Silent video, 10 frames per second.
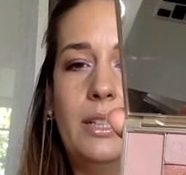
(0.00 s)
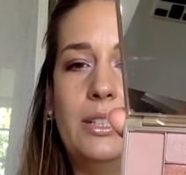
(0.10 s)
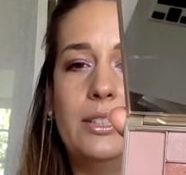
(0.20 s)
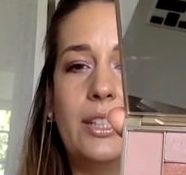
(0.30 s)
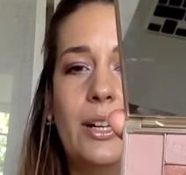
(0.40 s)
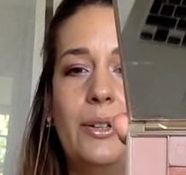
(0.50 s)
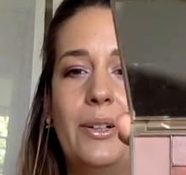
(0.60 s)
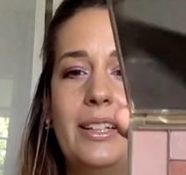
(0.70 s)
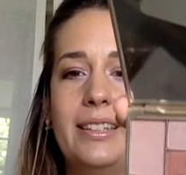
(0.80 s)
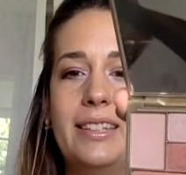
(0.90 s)
So
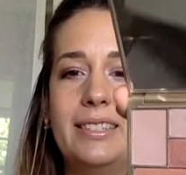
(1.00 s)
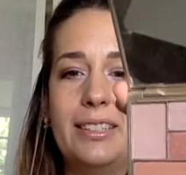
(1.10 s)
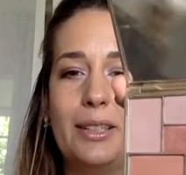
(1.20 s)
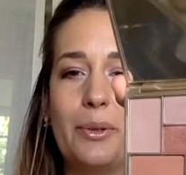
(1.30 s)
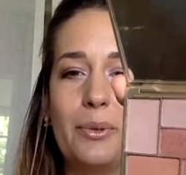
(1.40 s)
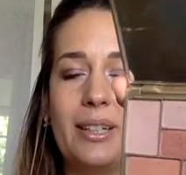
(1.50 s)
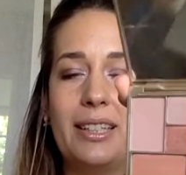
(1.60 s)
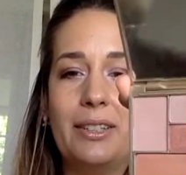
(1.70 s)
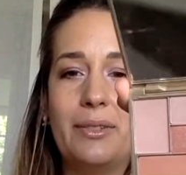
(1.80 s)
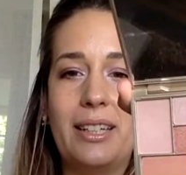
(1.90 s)
this is a
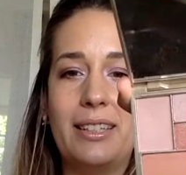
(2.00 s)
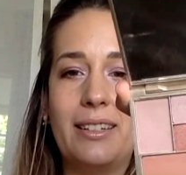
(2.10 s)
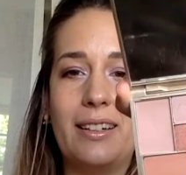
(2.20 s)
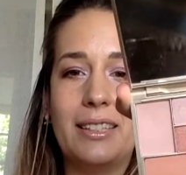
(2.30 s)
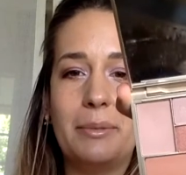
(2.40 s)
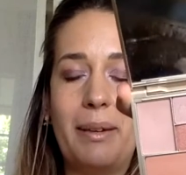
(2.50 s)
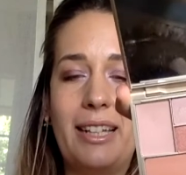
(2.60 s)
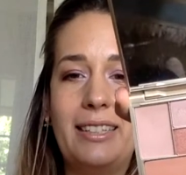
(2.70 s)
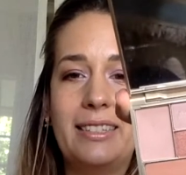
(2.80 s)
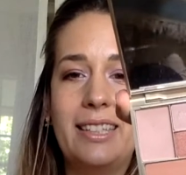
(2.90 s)
really, really nice
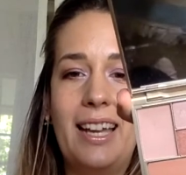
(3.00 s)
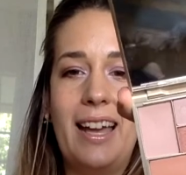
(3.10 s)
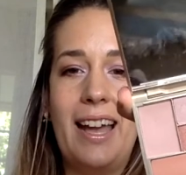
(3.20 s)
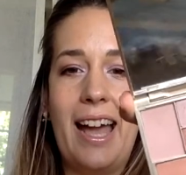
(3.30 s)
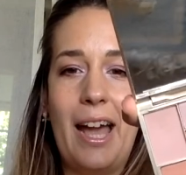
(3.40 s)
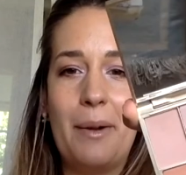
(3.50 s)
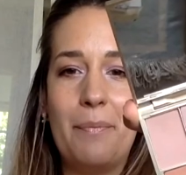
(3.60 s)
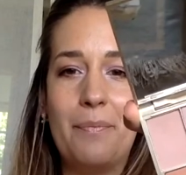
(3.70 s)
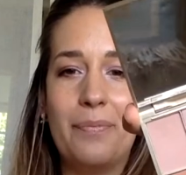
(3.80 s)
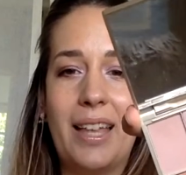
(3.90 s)
palette
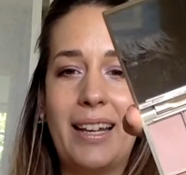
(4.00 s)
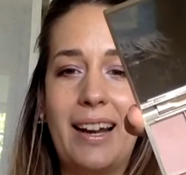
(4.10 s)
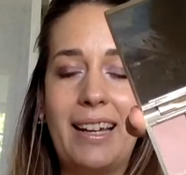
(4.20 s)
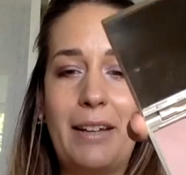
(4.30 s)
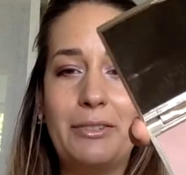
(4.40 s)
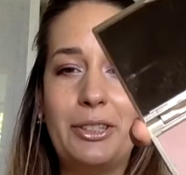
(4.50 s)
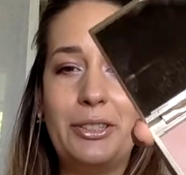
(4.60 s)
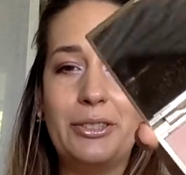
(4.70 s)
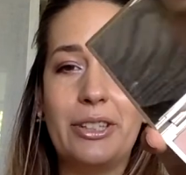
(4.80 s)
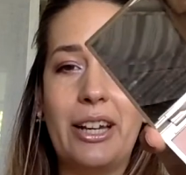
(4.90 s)
that I love to
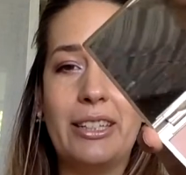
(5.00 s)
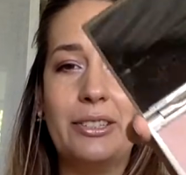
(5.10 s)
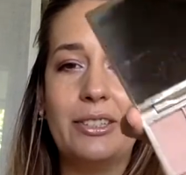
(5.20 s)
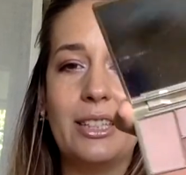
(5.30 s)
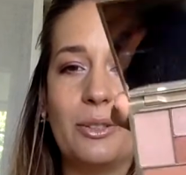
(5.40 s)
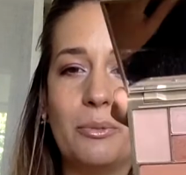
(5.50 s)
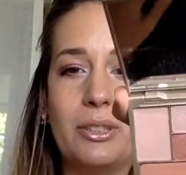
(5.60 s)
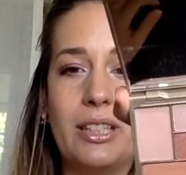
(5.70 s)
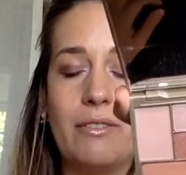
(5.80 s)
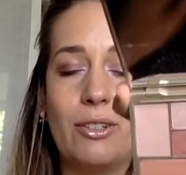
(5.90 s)
use. So I use this
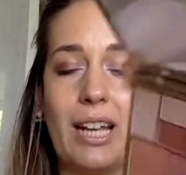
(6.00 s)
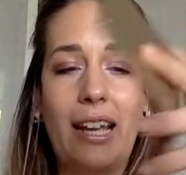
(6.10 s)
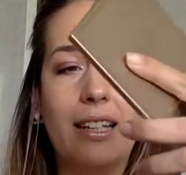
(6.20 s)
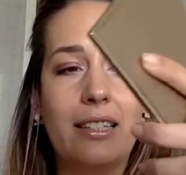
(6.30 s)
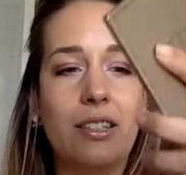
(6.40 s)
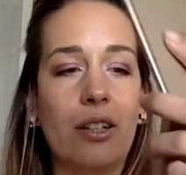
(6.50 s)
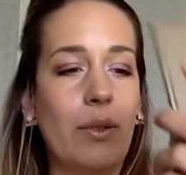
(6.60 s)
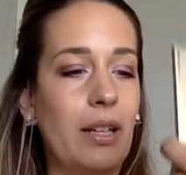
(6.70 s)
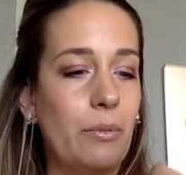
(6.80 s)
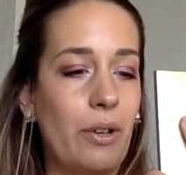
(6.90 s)
almost every day. It's not what I'm